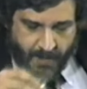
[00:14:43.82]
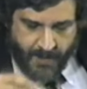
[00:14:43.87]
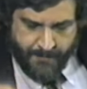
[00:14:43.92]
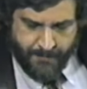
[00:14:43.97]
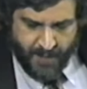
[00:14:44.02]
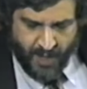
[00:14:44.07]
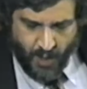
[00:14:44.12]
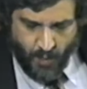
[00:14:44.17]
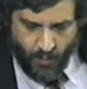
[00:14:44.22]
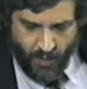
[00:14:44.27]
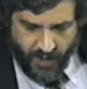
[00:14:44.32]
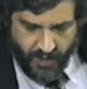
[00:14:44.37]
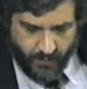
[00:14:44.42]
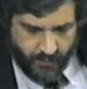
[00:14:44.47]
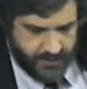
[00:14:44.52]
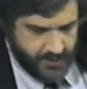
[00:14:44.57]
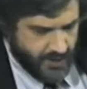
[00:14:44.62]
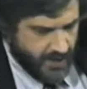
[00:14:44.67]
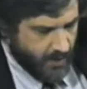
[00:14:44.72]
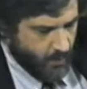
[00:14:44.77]
marijuana
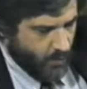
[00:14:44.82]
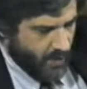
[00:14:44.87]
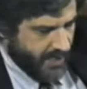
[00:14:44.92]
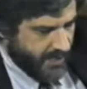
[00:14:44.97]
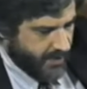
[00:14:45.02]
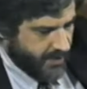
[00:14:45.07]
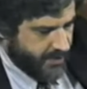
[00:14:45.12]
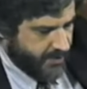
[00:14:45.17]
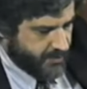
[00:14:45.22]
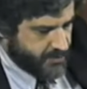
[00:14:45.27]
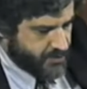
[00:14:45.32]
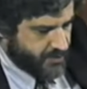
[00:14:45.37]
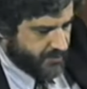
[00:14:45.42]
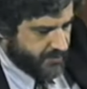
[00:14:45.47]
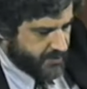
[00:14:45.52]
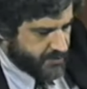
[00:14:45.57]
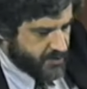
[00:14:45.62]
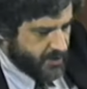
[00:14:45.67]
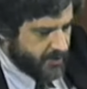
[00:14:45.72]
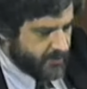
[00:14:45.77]
was not widely used in
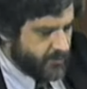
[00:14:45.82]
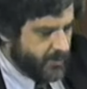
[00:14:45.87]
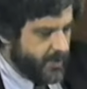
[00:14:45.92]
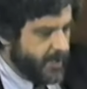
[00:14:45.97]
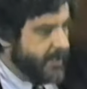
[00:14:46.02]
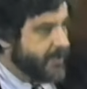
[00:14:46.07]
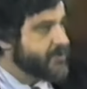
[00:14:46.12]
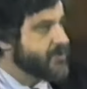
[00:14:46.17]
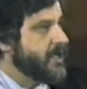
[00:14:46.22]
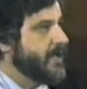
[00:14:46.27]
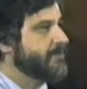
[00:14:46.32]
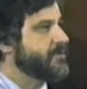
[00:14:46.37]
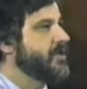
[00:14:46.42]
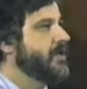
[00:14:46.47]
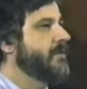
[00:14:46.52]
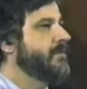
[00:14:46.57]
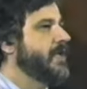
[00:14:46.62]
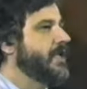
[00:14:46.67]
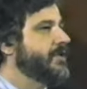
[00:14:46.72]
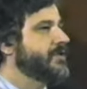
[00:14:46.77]
this country
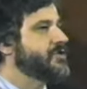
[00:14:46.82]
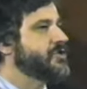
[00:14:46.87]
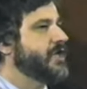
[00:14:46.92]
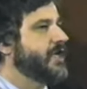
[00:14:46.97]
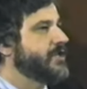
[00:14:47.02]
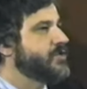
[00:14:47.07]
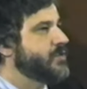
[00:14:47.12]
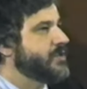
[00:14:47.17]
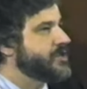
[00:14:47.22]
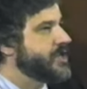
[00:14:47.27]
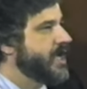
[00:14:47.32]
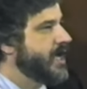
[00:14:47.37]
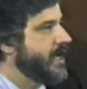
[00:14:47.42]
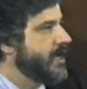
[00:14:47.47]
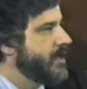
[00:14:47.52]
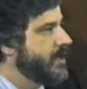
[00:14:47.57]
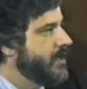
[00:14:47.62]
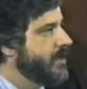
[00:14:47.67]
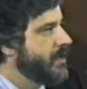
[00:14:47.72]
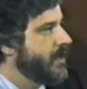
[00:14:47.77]
except in states which
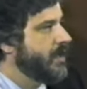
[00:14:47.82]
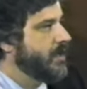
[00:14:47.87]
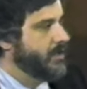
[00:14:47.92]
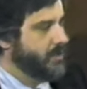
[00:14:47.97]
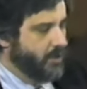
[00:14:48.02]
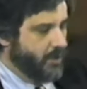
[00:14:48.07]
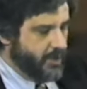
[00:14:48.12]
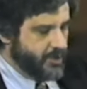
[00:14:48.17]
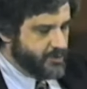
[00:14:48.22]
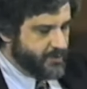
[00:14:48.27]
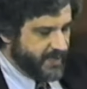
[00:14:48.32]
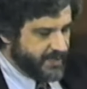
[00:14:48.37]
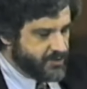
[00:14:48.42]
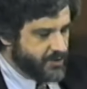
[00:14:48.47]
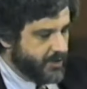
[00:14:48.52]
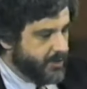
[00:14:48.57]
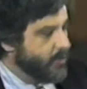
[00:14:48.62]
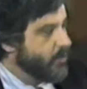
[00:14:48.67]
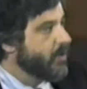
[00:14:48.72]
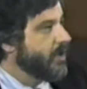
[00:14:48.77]
had uh, large
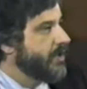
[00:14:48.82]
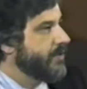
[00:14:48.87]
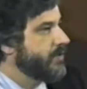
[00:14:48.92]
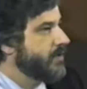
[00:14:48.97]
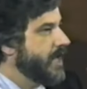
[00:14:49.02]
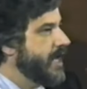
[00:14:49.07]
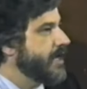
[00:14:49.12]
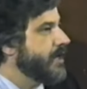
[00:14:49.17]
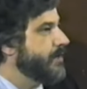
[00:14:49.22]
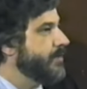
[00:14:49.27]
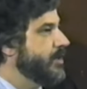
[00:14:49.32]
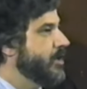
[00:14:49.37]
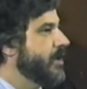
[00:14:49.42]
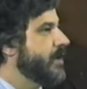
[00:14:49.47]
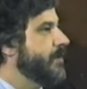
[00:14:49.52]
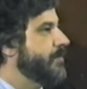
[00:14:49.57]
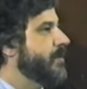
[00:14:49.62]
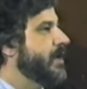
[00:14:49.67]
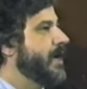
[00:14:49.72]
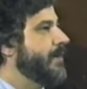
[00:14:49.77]
Mexican or Latin
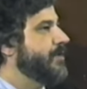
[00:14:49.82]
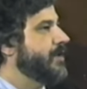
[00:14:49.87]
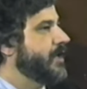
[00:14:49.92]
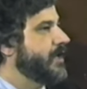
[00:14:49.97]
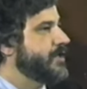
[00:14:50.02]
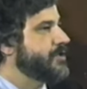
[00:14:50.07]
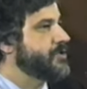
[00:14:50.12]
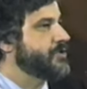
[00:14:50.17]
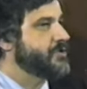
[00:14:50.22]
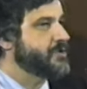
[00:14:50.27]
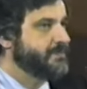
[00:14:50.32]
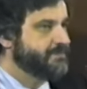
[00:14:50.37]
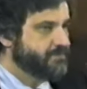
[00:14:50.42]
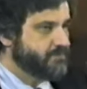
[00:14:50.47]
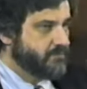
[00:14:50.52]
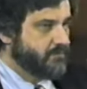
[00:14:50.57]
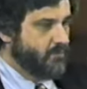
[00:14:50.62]
American populations,